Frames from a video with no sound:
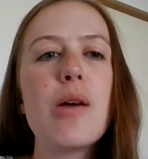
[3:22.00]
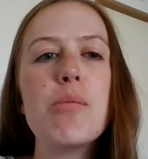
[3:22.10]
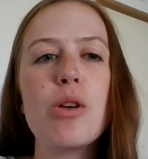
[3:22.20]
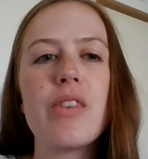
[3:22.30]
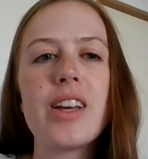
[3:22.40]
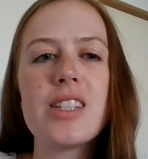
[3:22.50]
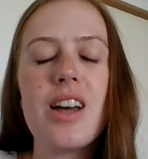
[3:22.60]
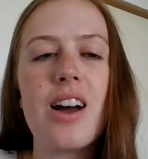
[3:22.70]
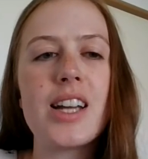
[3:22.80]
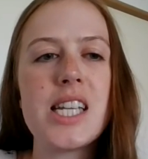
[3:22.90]
Moving
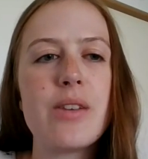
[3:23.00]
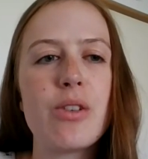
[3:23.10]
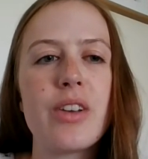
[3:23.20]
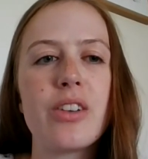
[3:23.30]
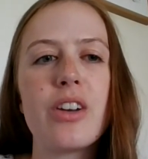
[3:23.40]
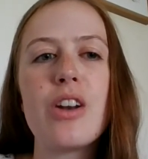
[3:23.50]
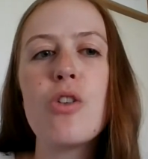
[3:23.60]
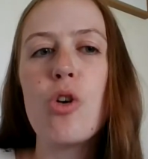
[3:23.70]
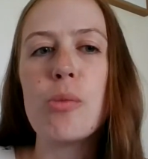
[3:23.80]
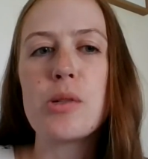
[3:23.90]
aside, he revealed an
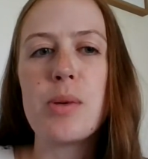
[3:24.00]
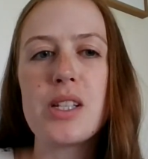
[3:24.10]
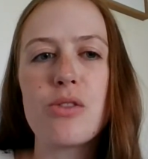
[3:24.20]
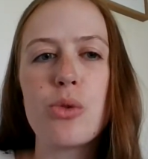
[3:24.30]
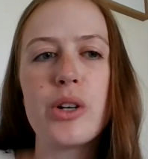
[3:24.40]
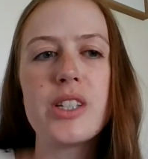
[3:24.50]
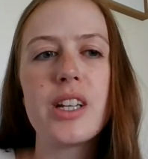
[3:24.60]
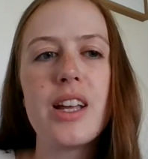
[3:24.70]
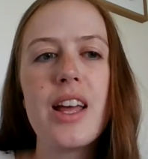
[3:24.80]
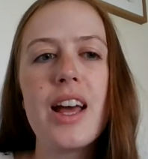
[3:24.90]
enormous piece of wood,
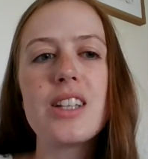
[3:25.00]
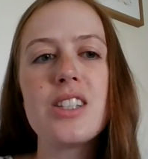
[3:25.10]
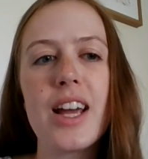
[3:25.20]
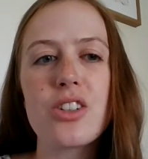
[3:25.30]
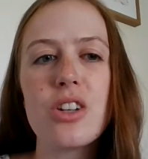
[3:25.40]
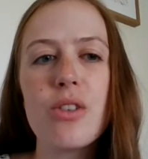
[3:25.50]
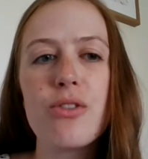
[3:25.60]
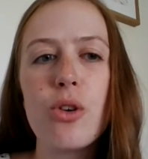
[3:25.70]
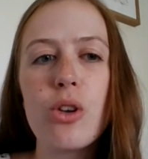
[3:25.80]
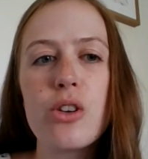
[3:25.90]
a section of a
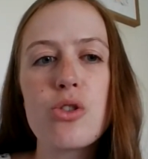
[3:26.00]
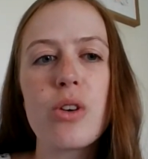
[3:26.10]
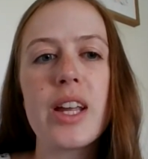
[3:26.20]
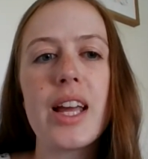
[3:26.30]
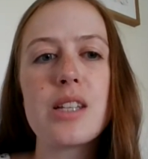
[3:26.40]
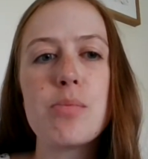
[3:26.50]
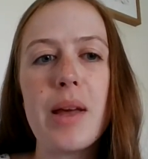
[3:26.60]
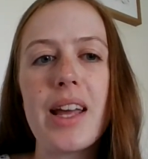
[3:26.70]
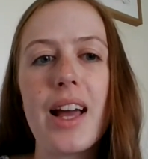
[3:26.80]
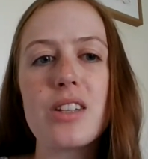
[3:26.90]
fallen tree as
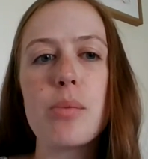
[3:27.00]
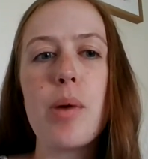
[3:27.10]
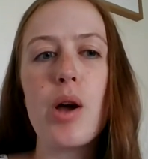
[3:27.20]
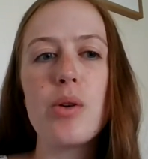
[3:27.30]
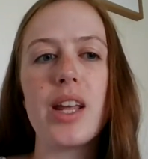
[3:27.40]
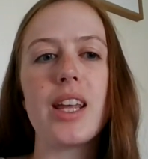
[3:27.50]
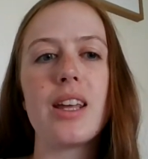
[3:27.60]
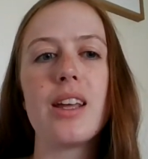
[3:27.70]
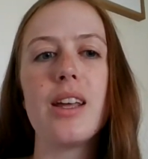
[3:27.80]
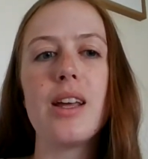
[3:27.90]
big as a pony.
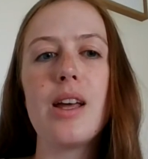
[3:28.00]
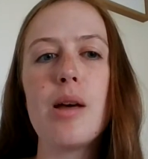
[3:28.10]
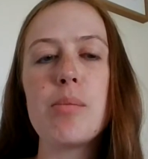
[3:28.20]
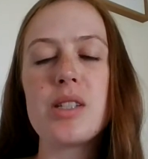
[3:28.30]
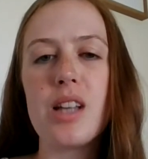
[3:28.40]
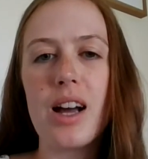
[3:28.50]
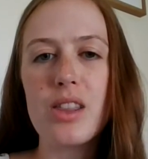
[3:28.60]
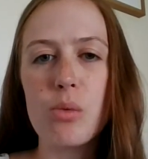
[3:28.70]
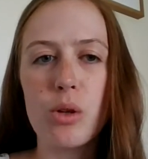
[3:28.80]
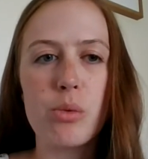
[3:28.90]
Beside
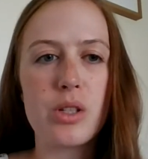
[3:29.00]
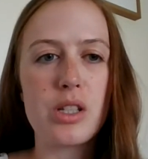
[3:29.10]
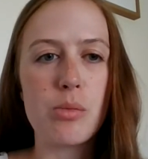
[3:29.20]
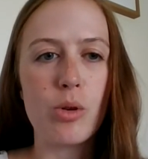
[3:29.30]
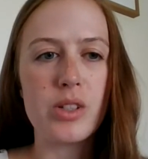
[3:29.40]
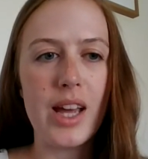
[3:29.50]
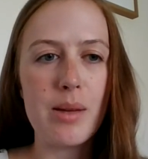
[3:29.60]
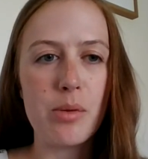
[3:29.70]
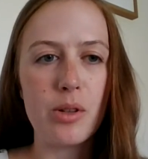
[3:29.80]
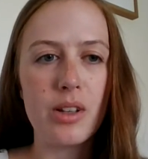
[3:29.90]
the wood was a small
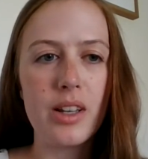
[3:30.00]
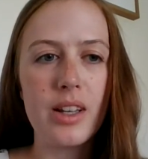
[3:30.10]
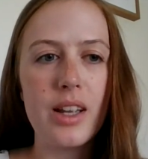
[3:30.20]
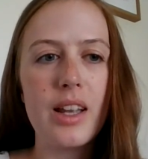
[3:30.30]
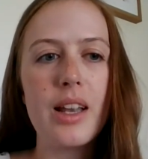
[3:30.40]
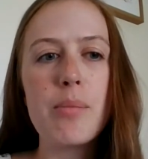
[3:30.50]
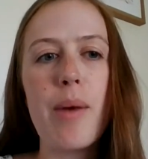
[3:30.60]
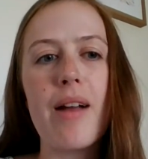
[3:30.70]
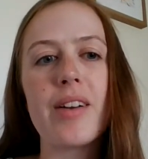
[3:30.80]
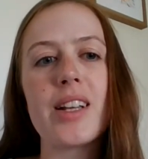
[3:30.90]
table,
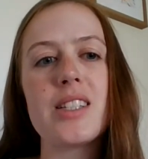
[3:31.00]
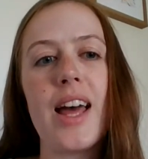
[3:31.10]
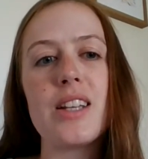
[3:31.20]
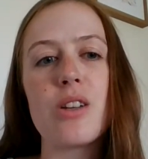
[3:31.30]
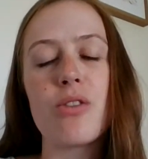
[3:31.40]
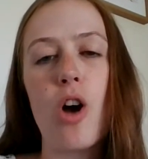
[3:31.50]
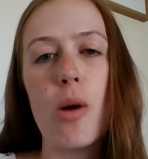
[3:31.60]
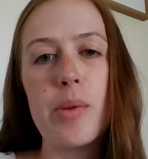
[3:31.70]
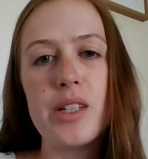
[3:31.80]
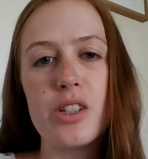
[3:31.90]
bearing a set of
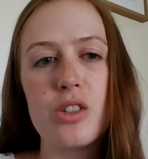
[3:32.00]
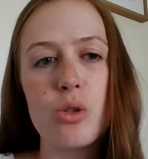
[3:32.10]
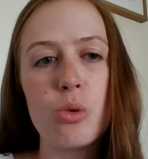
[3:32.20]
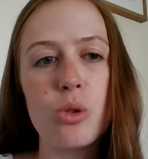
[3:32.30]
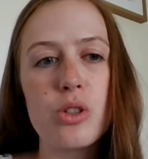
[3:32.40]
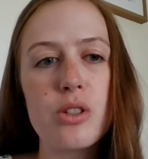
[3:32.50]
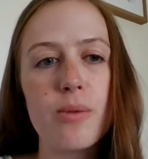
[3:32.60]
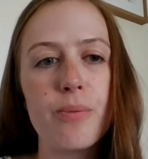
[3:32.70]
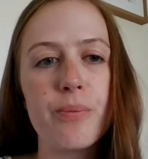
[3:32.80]
carpenter's tools.